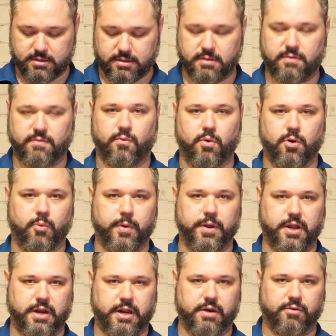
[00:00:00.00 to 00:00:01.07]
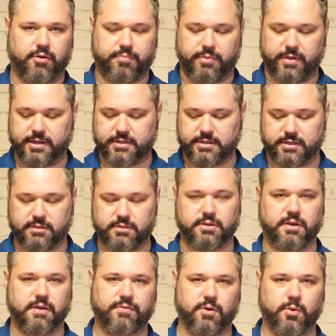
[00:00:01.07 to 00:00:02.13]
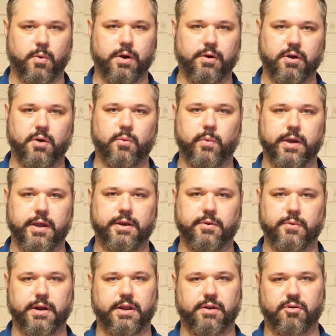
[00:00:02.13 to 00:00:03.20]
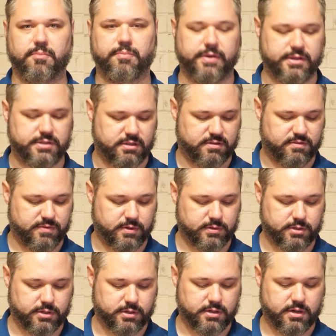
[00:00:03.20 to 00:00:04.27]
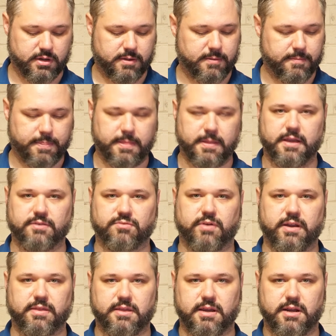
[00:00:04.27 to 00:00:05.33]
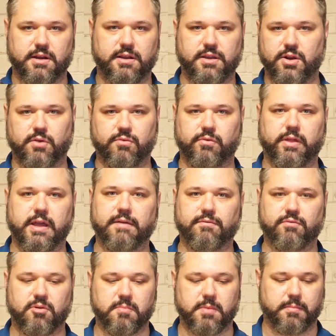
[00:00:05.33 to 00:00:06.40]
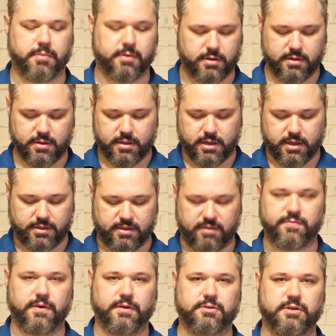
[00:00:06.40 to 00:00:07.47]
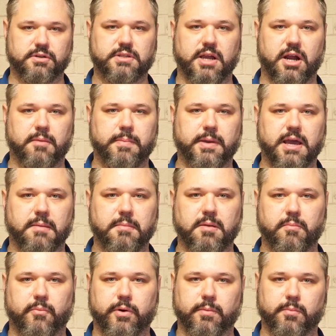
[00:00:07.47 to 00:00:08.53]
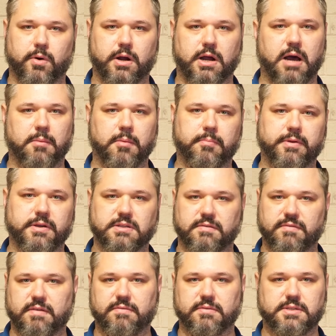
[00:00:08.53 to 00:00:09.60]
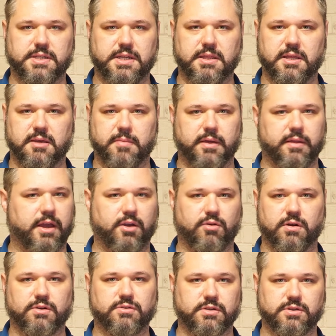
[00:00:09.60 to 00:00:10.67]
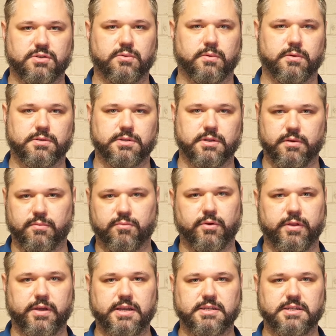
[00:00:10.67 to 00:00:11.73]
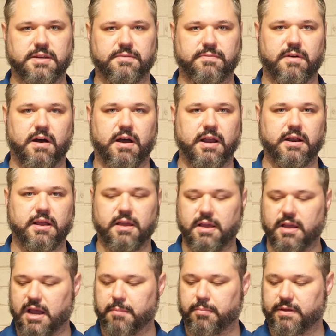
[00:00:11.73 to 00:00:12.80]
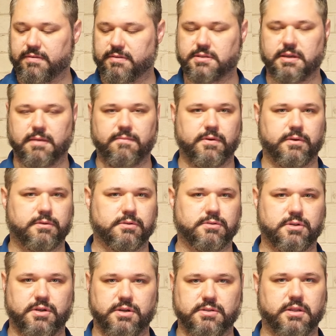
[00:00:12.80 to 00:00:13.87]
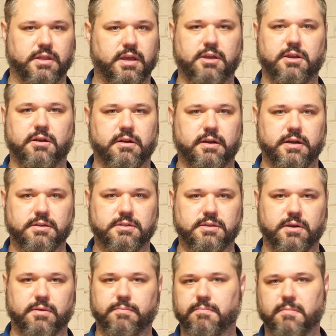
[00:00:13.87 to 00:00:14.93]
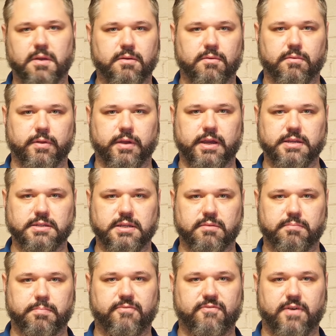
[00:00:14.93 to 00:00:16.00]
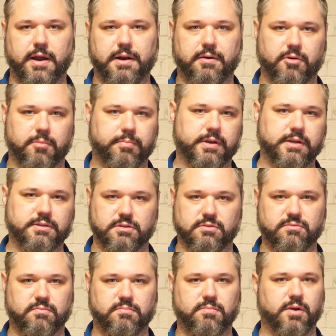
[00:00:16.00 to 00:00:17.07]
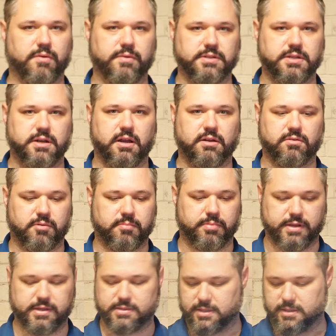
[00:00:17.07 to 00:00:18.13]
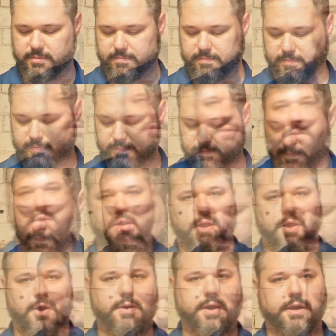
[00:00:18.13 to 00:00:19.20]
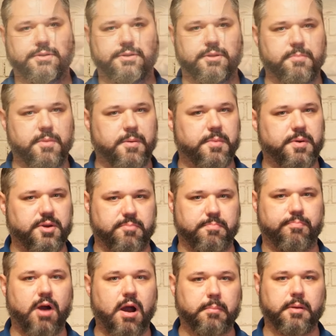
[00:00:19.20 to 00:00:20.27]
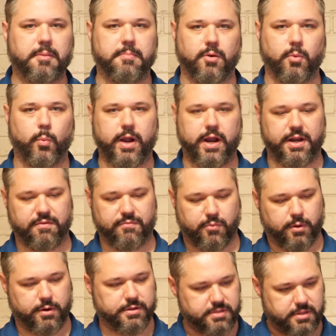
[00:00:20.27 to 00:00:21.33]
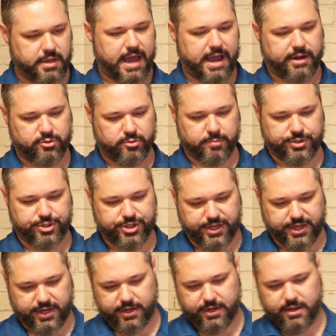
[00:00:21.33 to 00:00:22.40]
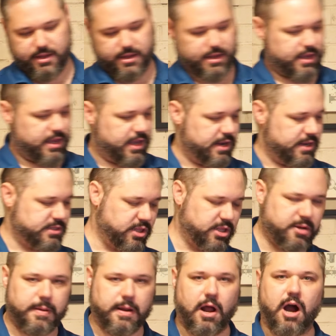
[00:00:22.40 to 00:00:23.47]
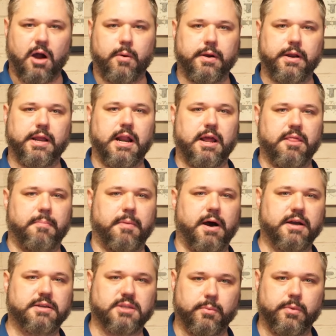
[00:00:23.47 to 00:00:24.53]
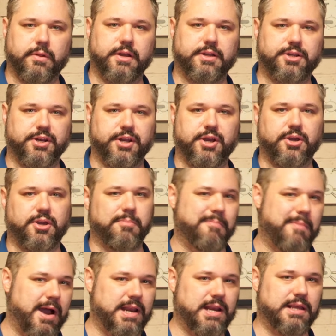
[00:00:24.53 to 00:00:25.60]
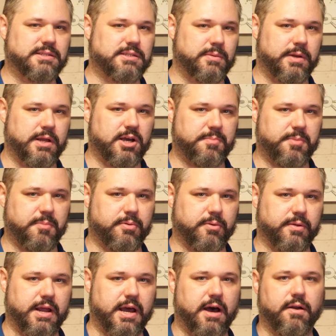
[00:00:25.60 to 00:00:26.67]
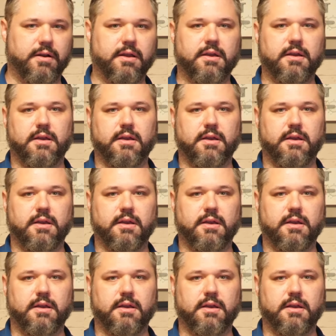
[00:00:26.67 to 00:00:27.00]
for when you need to replace it. So if you're wondering when do I need to replace this filter, it's right there and you don't really have to remember. These filters, they are becoming more and more commonplace. I've even seen them at like grocery stores, so really easy to find. I believe the same filters are used in like Keurigs, so really easy to find and replace. There's no reason not to replace them. Okay, so the moment you've probably been waiting for is the actual machine. And it's a little bit awkward to get out of the box. I will let you know, you might need someone to help you pull it out.